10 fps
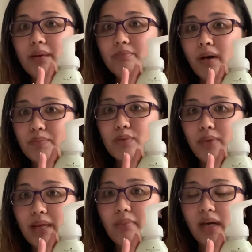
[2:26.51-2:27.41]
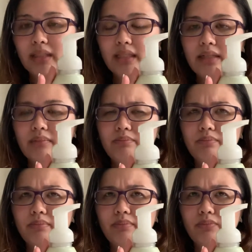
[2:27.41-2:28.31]
pump spray bottle.
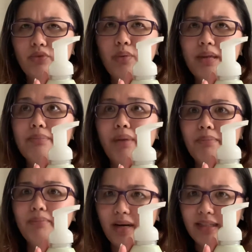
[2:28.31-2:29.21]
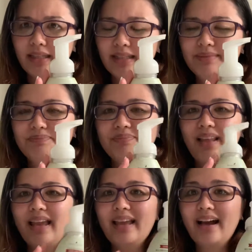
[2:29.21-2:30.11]
Foaming pump bottle.
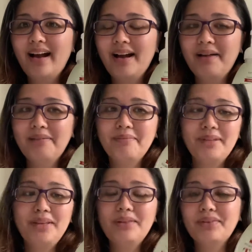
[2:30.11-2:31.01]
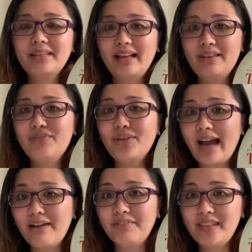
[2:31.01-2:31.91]
You don't have, if you
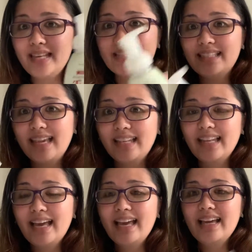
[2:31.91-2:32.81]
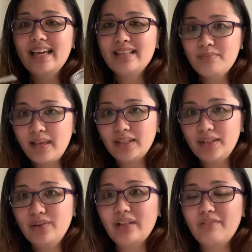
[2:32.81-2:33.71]
have this, then it's better
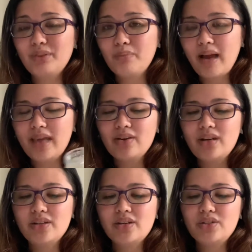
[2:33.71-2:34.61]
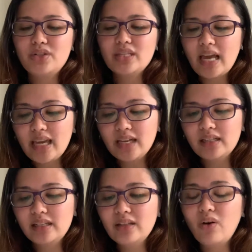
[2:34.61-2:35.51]
you don't have to buy. You can just
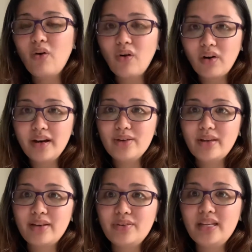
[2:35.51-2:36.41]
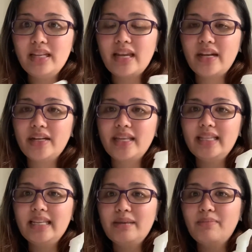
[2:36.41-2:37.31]
recycle, or you can
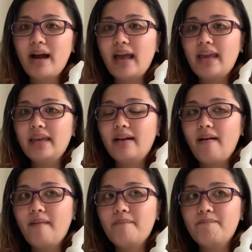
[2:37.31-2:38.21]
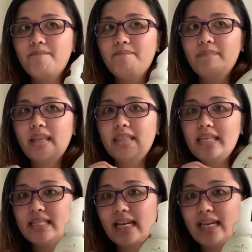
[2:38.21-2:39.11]
readily buy
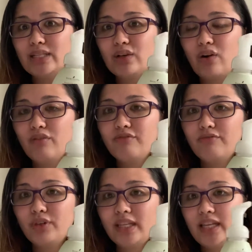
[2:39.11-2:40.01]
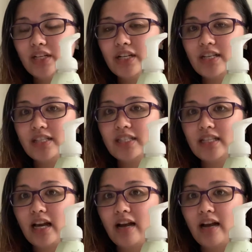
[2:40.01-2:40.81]
these kinds of containers